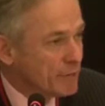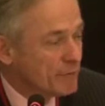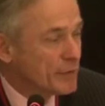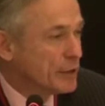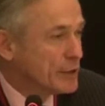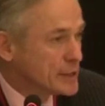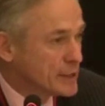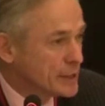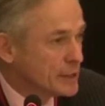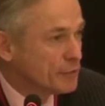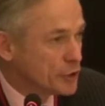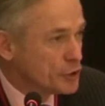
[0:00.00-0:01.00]
a very
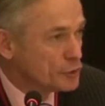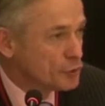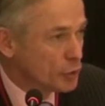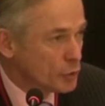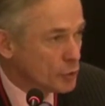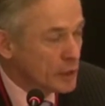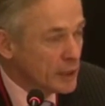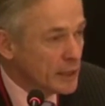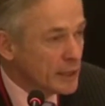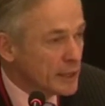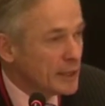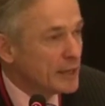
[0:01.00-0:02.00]
significant role
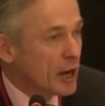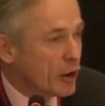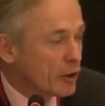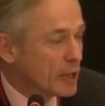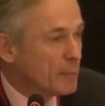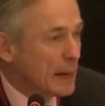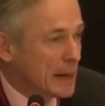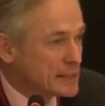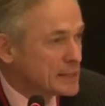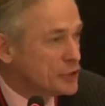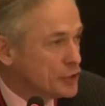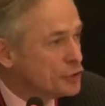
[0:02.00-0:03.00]
in our
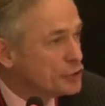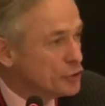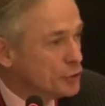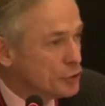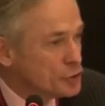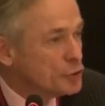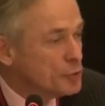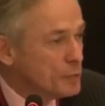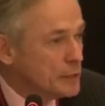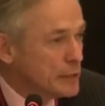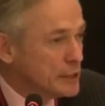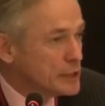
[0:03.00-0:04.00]
capacity to
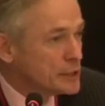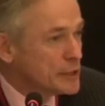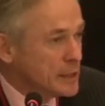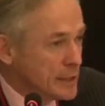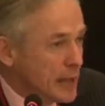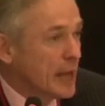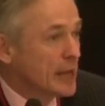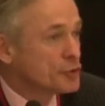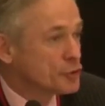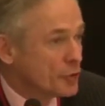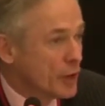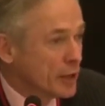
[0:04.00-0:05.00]
build a
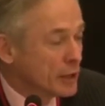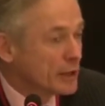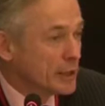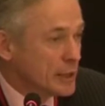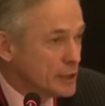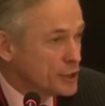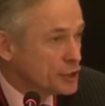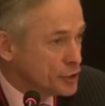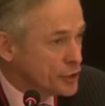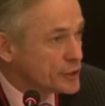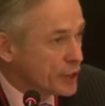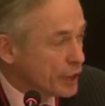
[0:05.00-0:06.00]
strong
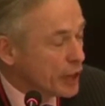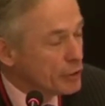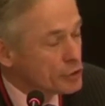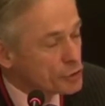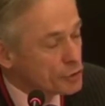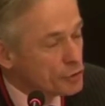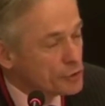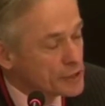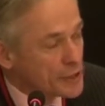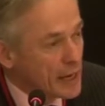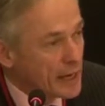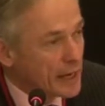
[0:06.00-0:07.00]
indigenous or
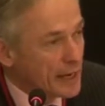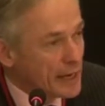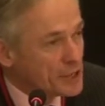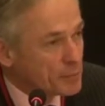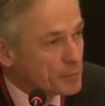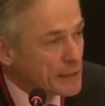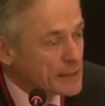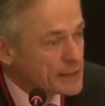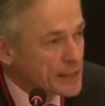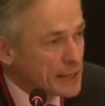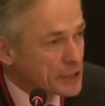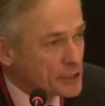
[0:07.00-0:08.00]
Irish-owned enterprise
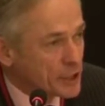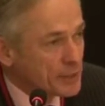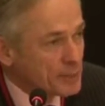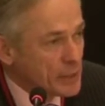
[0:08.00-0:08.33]
sector.